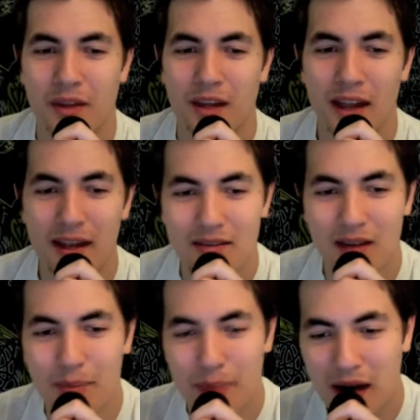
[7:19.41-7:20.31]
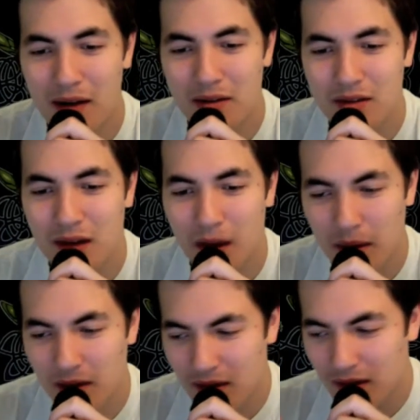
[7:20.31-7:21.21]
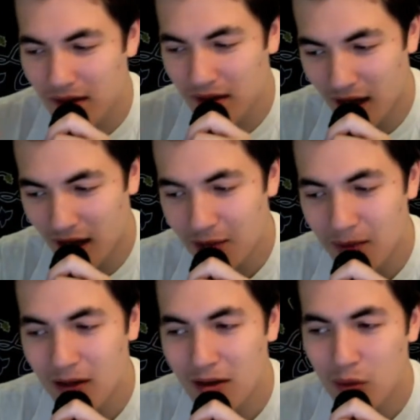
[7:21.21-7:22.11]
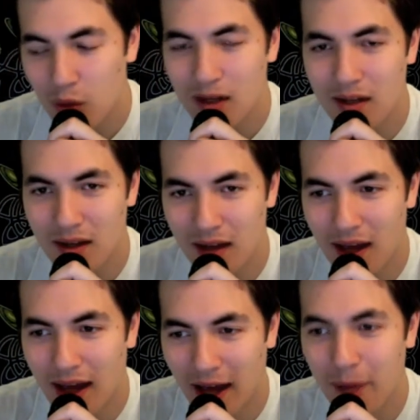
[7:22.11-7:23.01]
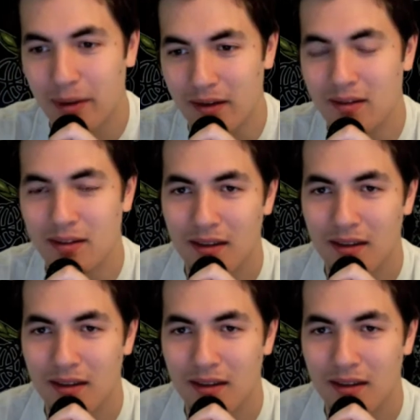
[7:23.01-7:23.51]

It's about naming what happened.